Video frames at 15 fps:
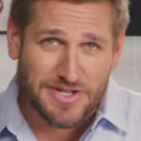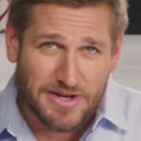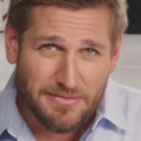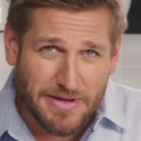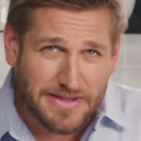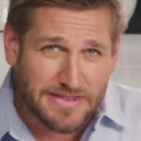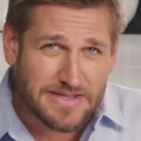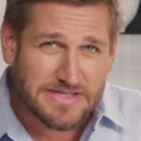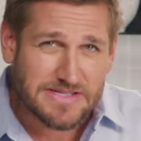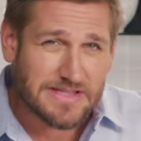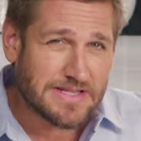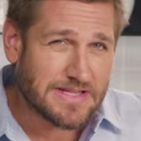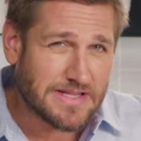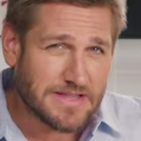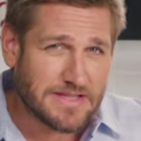going to make these
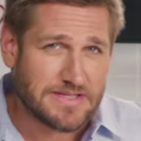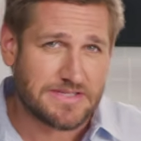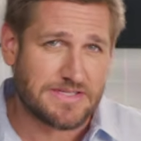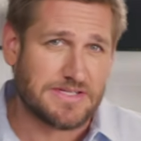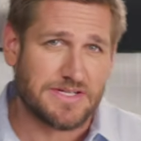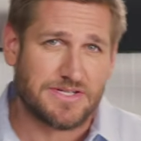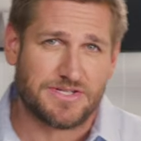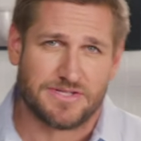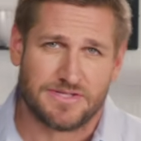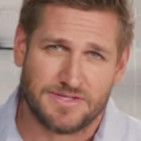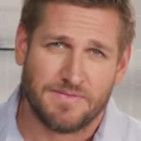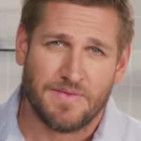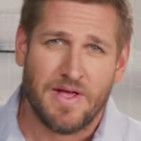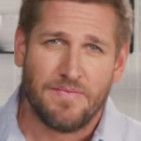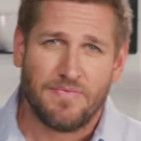little
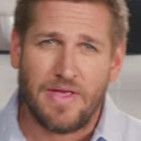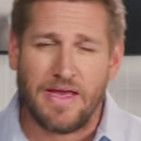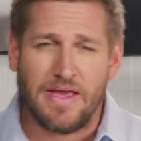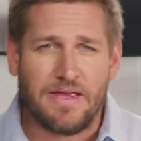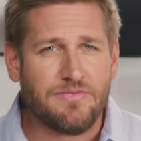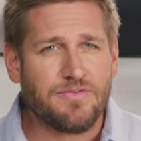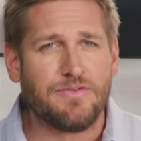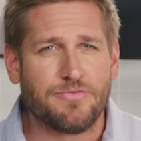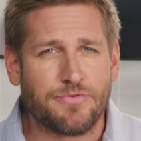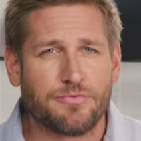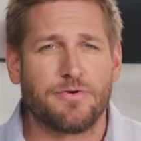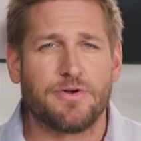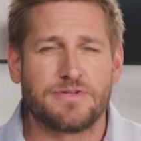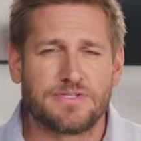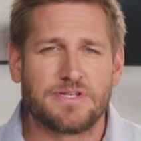incisions. Now, even if the
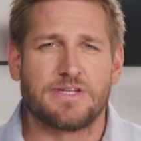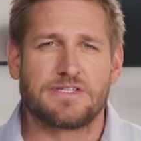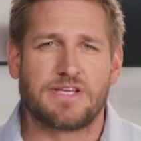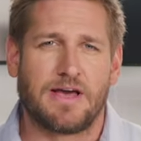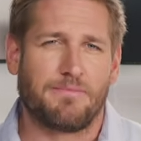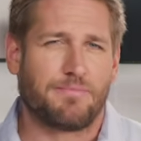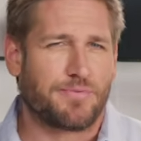roast does come